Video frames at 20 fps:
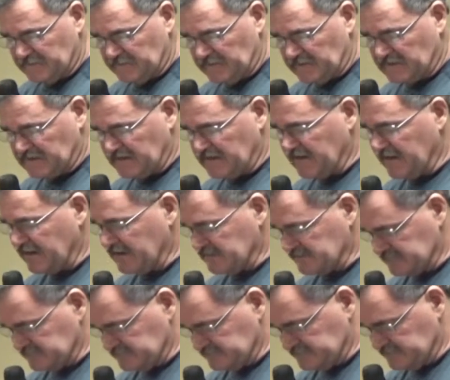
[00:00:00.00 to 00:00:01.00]
a
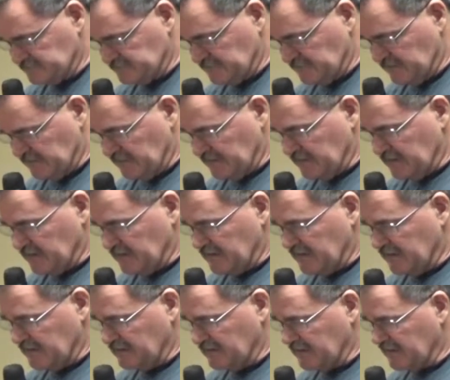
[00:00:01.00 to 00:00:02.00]
class,
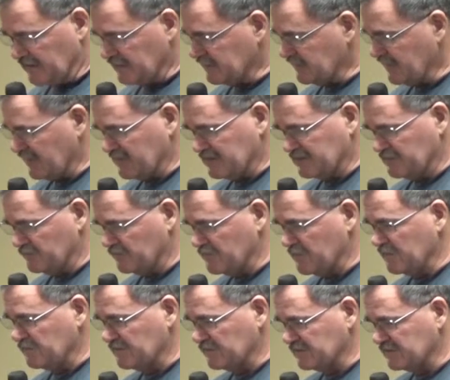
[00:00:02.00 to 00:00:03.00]
and I can
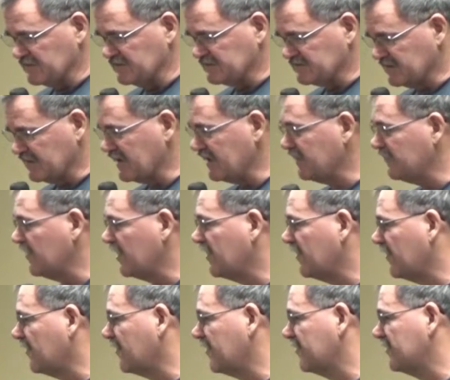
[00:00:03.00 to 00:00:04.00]
remember to this day, my
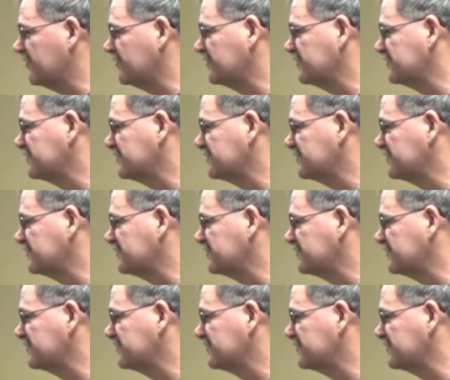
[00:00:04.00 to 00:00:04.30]
heart